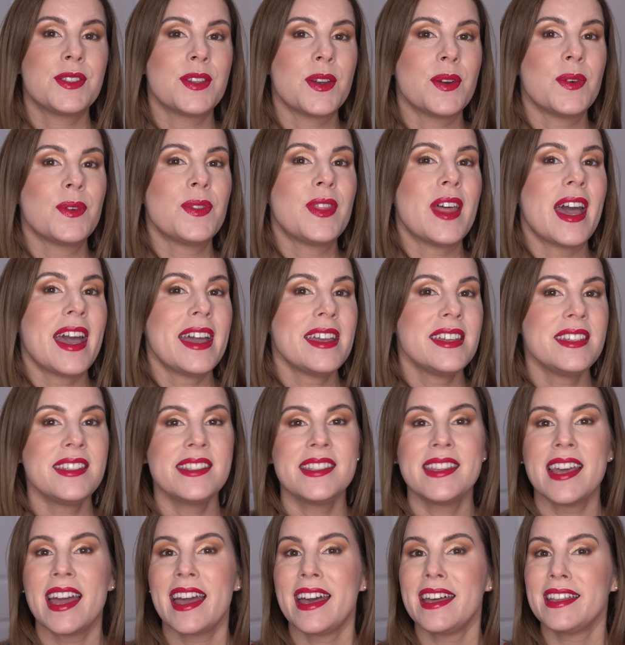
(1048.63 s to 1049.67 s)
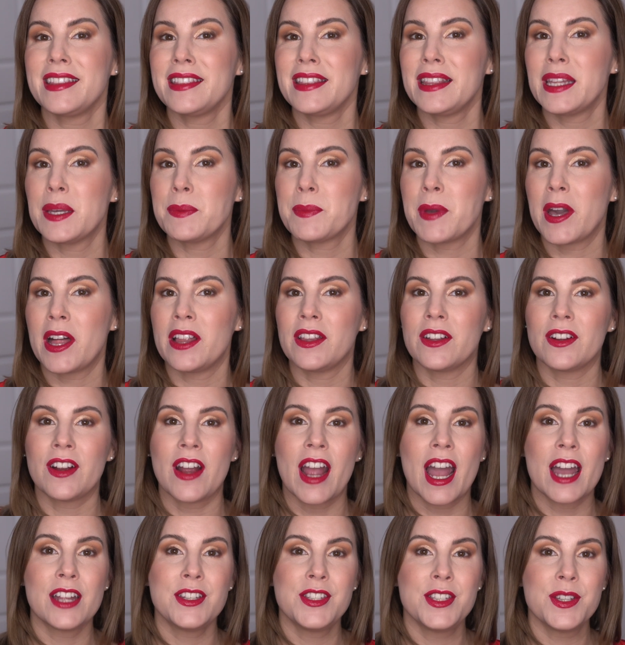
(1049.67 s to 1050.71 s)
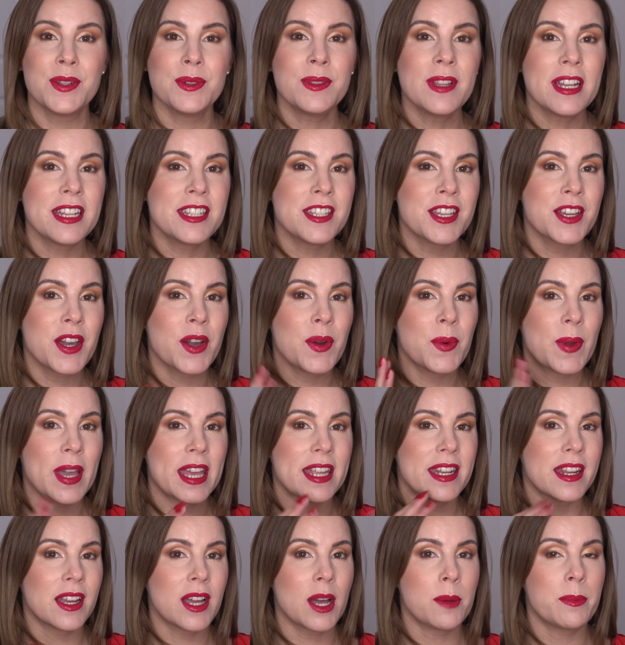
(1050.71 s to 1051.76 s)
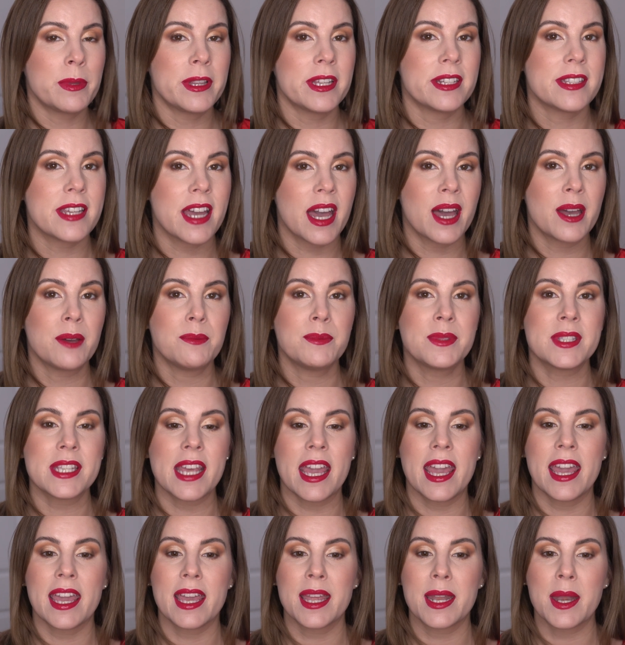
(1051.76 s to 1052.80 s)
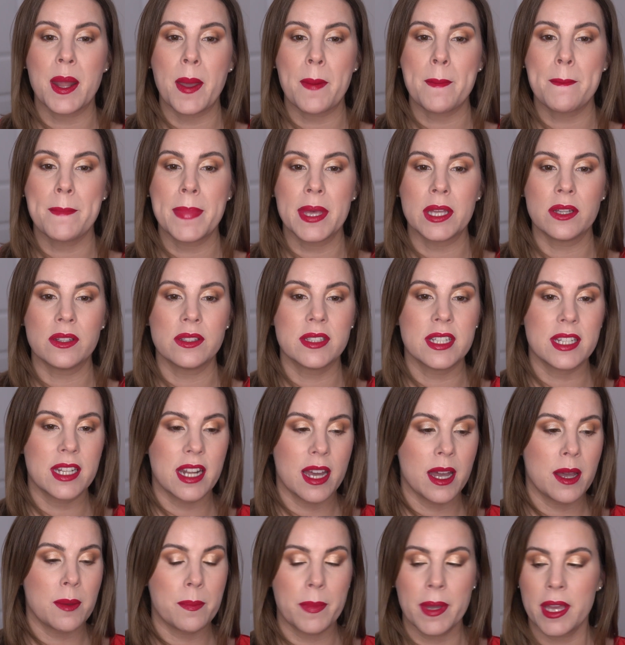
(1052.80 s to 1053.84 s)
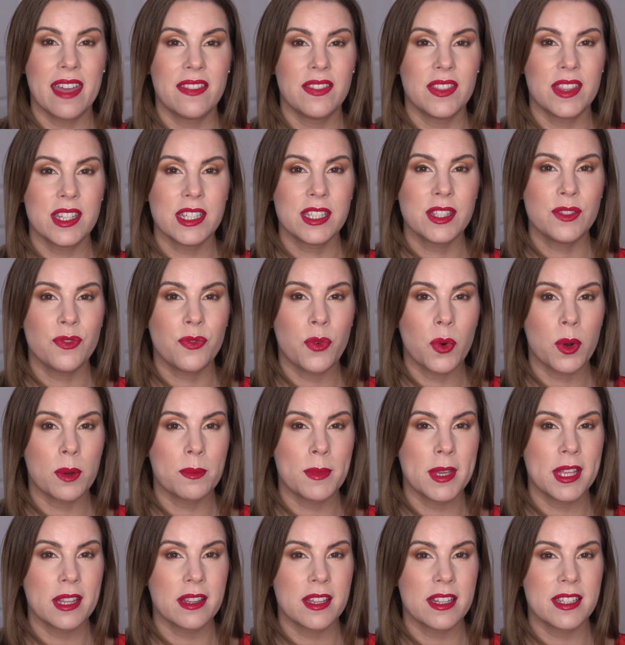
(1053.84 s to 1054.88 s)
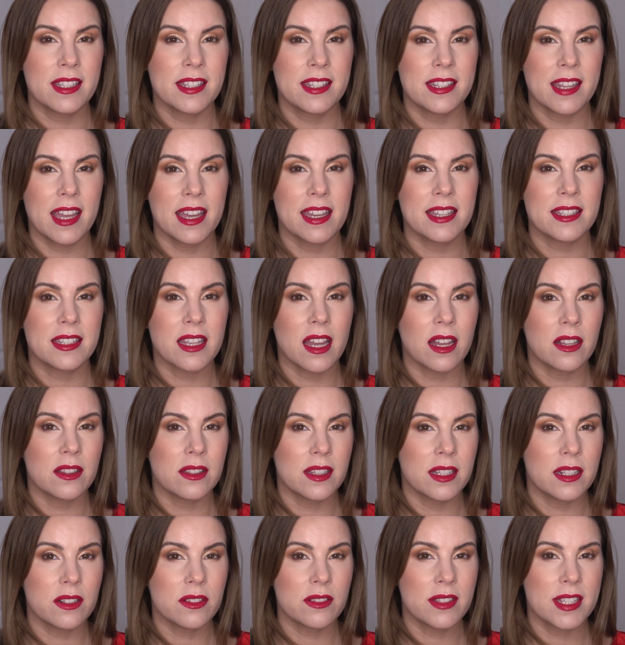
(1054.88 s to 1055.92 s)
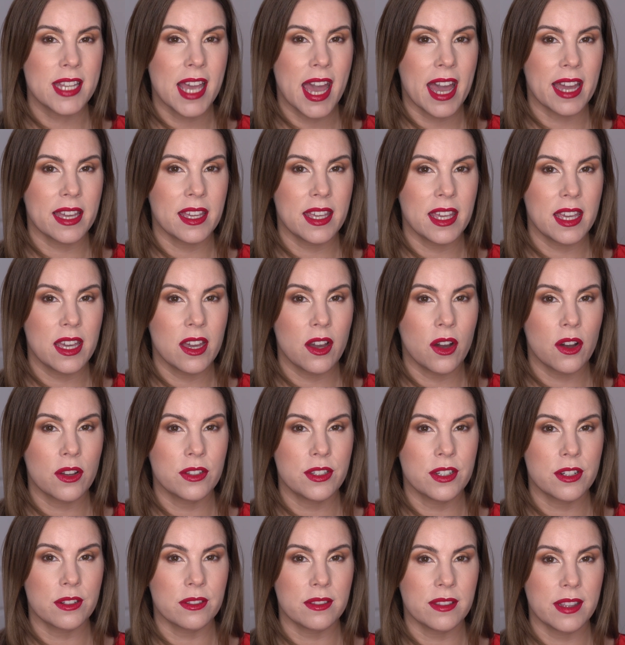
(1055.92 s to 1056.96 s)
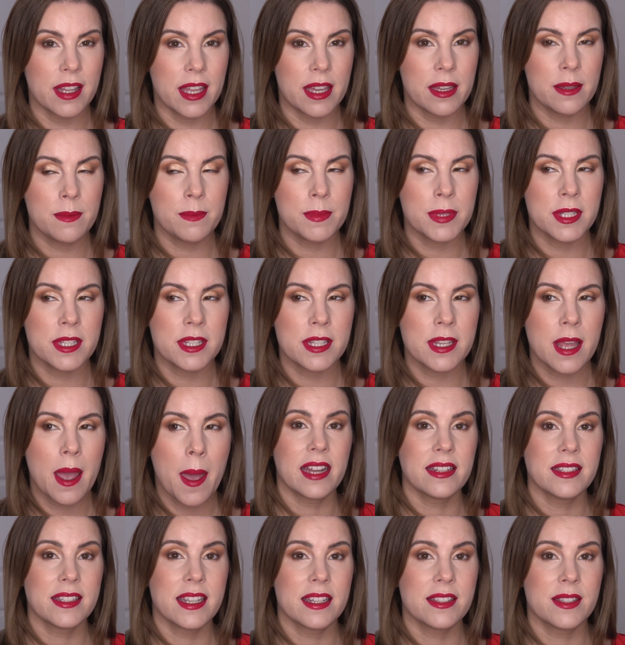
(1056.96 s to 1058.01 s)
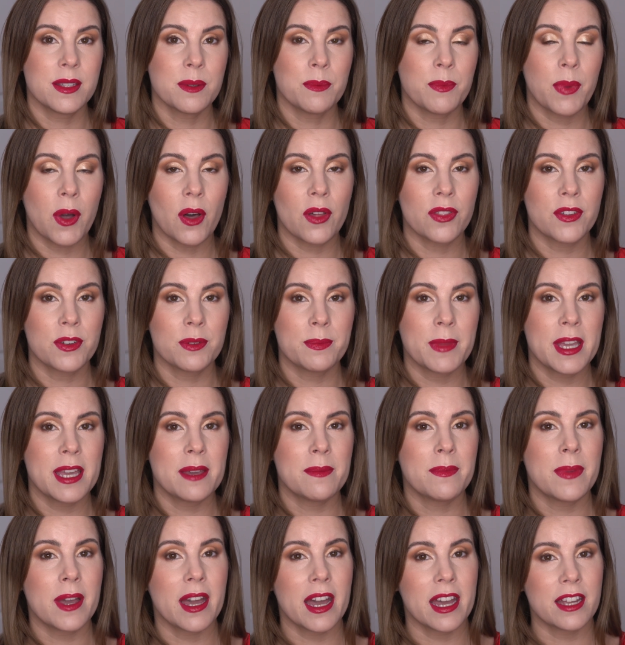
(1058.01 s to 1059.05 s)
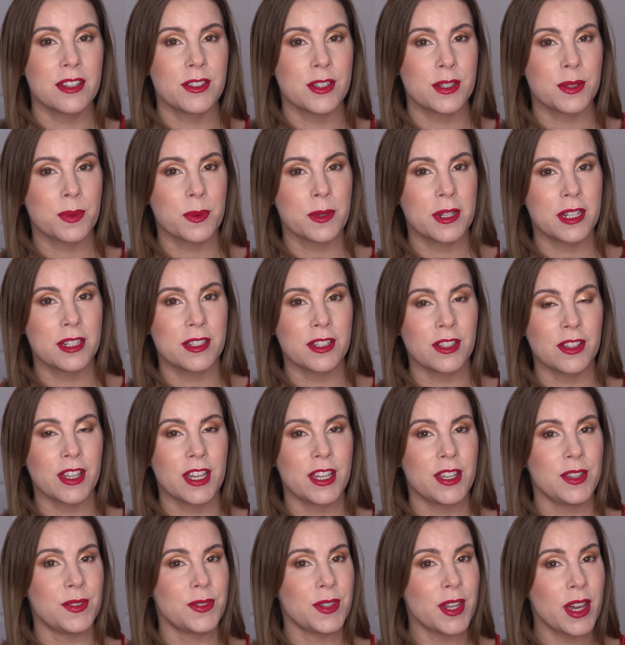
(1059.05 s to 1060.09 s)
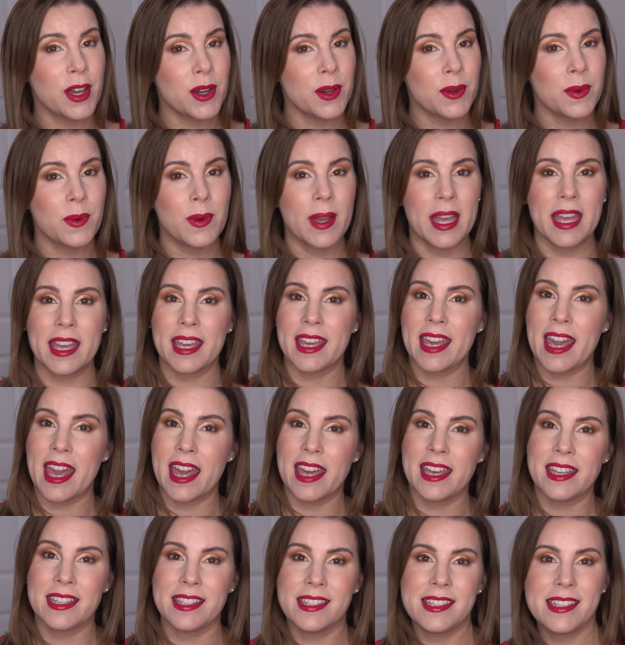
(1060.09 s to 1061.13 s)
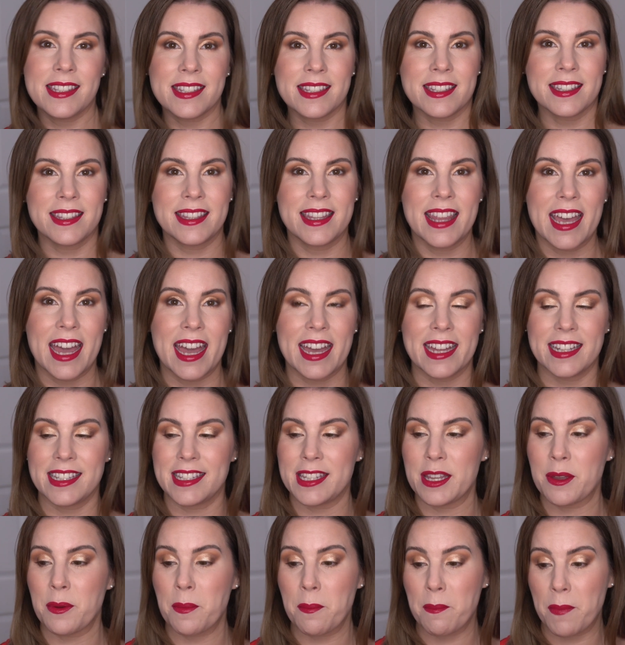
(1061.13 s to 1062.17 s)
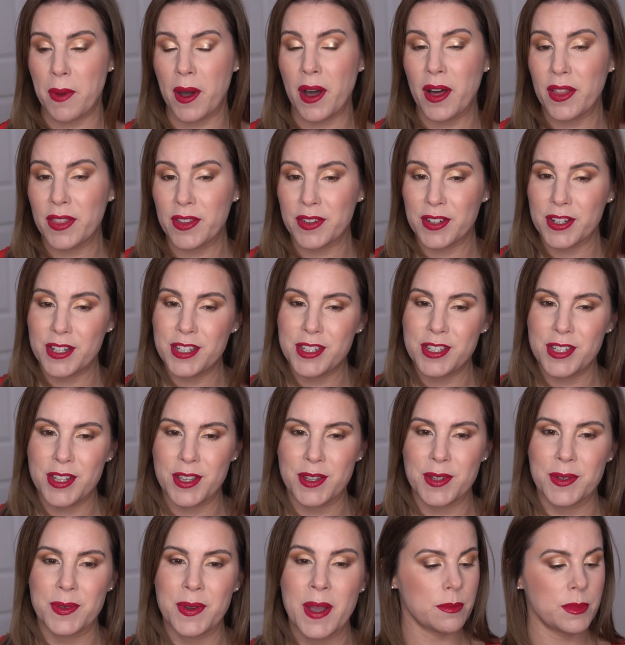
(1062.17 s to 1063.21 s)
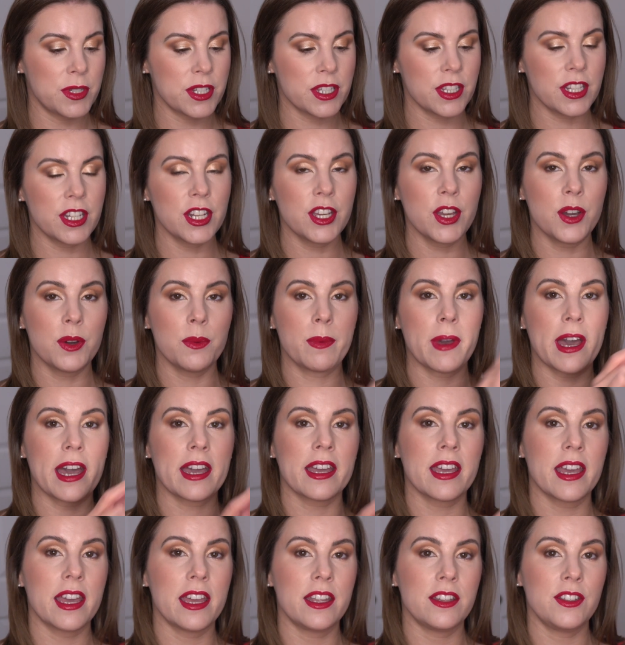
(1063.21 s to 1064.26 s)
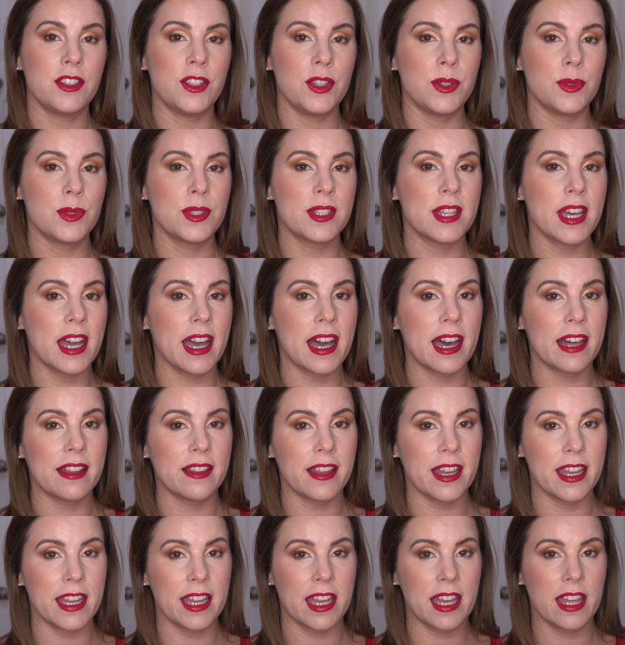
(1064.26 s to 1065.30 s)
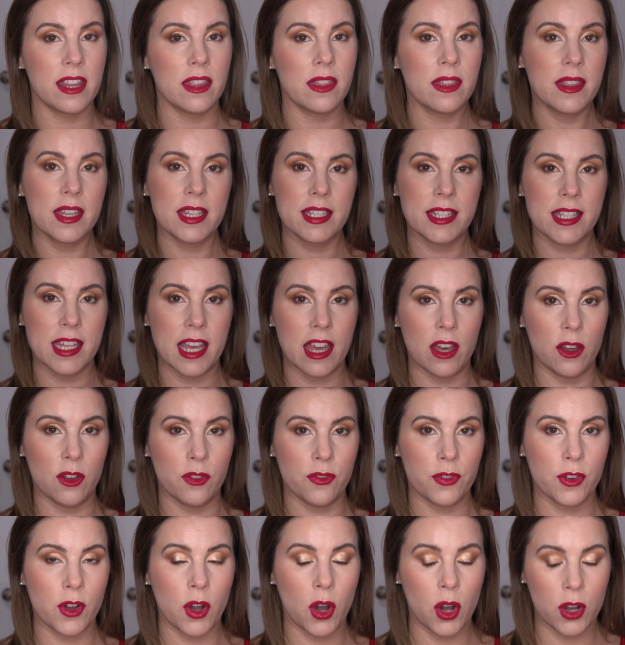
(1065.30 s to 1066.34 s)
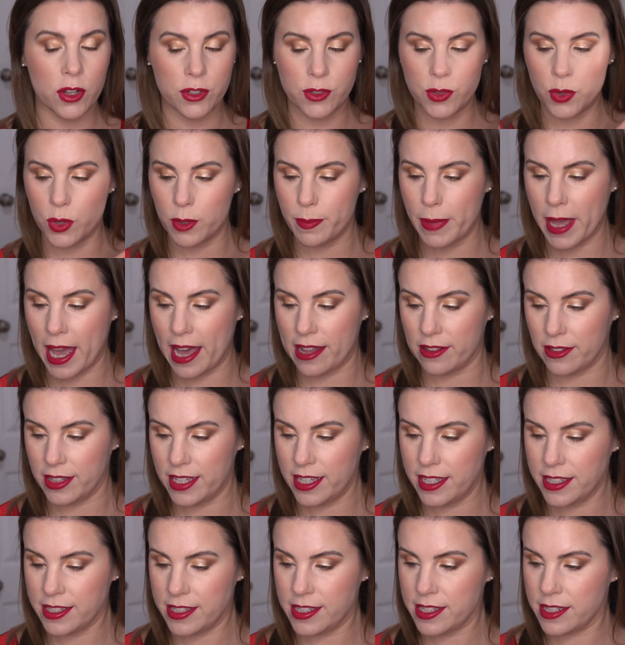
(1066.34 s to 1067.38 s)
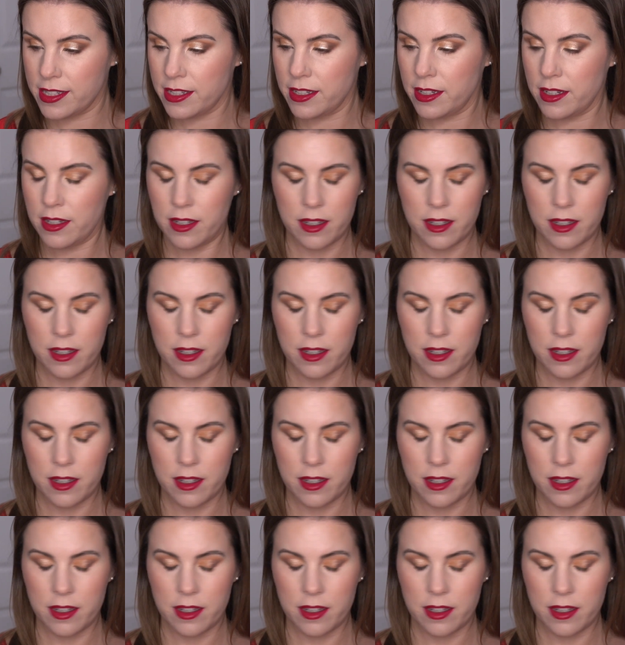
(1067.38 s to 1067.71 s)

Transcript: So that is that lip color. I do like to go in a couple of times and build it up. And this formula stays a little tacky on your lips. That doesn't bother me, but I just wanted to let you know in case that bothers you. I'm just gonna go back and use the highlight in this e.l.f. contour palette.